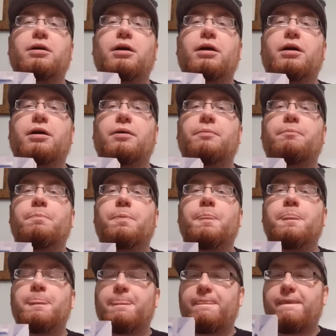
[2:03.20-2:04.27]

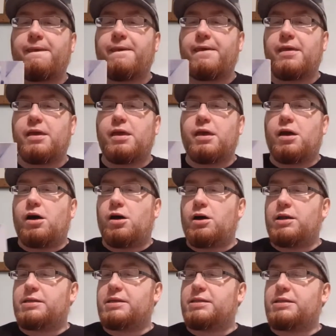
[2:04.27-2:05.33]

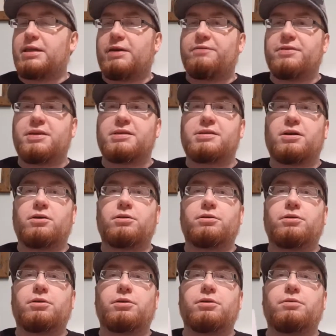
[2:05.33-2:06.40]
I did have this
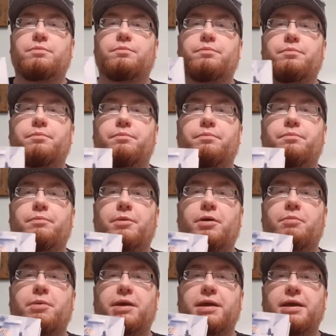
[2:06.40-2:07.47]
on
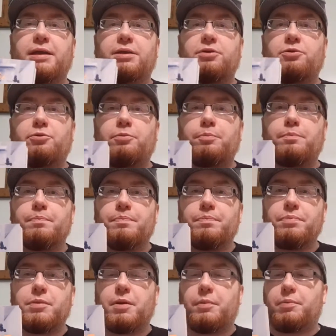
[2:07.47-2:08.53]
my Kindle,
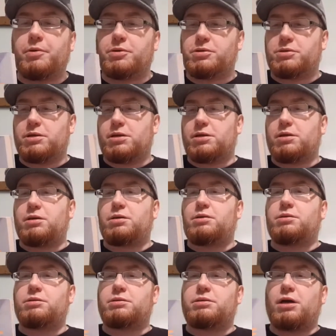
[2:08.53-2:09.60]
but I
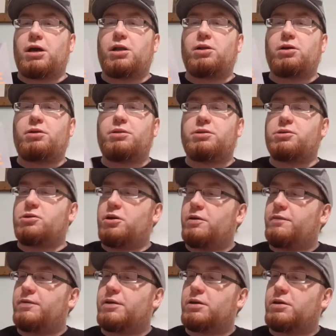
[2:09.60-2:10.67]
like this
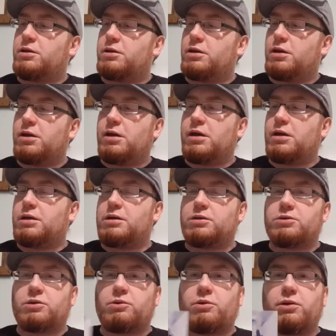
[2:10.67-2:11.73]
cover,
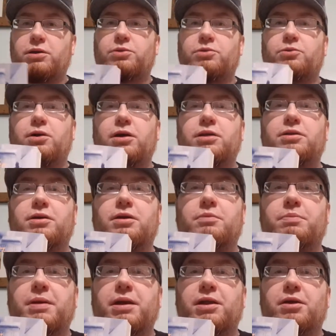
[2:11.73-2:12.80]
so I thought
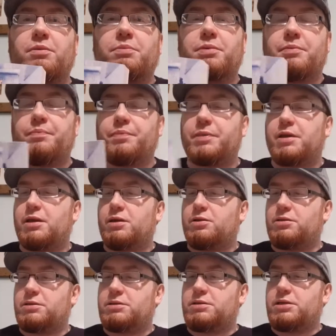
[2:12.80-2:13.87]
I'd pick it up.
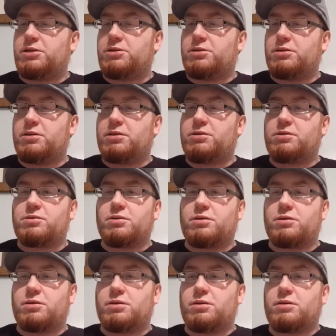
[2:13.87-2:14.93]
Like this edition, it's
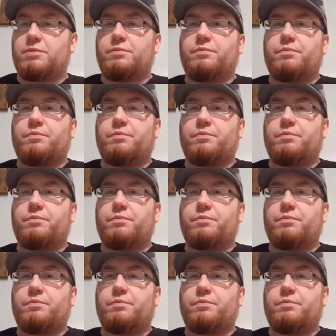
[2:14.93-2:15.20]
got a